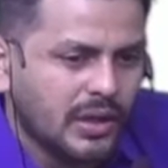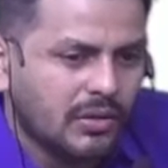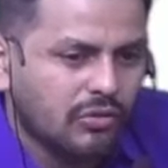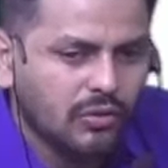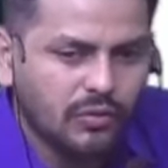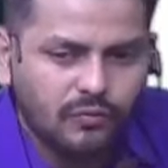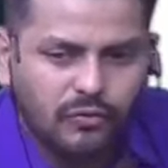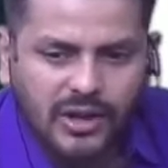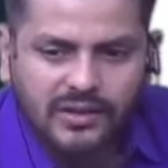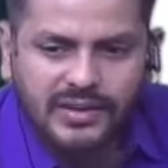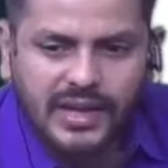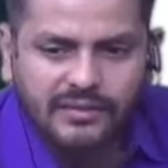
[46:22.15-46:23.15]
So what
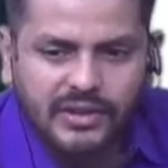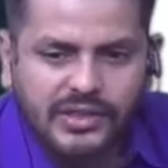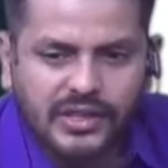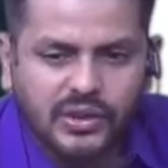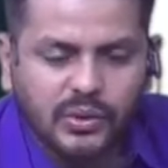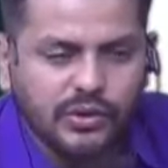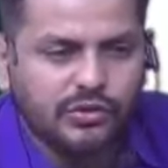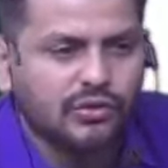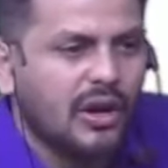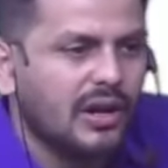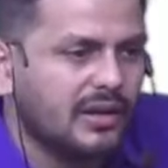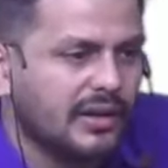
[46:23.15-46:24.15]
is there within you is called